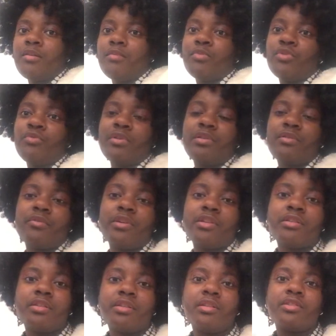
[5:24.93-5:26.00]
but when you find the
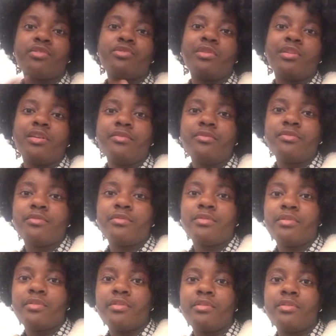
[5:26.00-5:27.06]
thing that you love
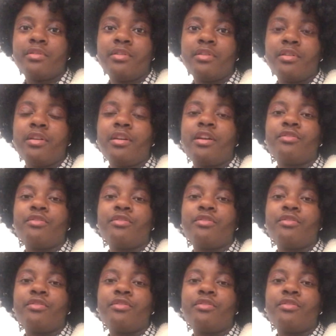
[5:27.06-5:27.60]
and